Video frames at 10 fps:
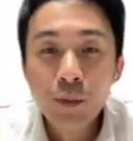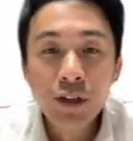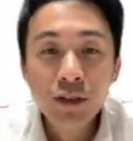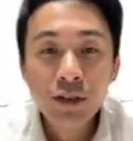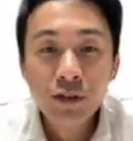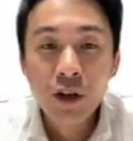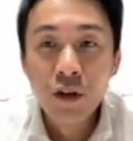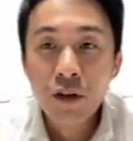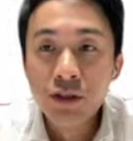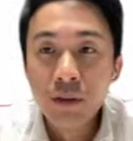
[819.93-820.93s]
moving on to the
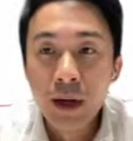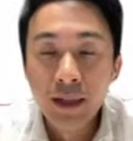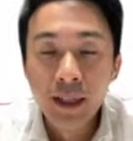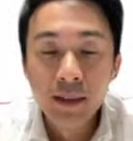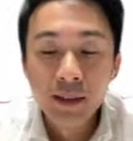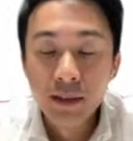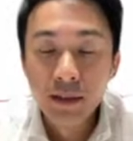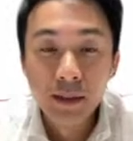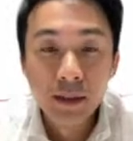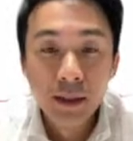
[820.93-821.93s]
Hong Kong stock market.
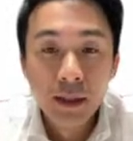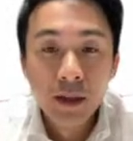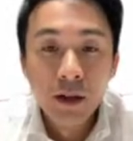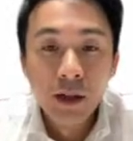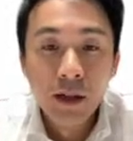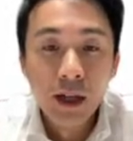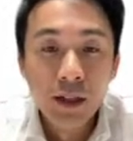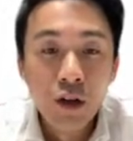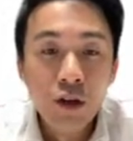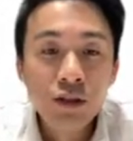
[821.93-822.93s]
Uh,
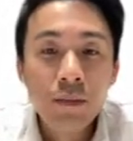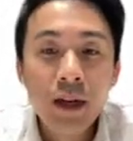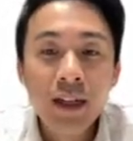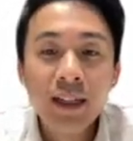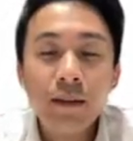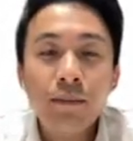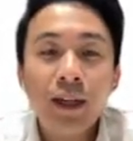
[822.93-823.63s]
the Hong Kong stock market in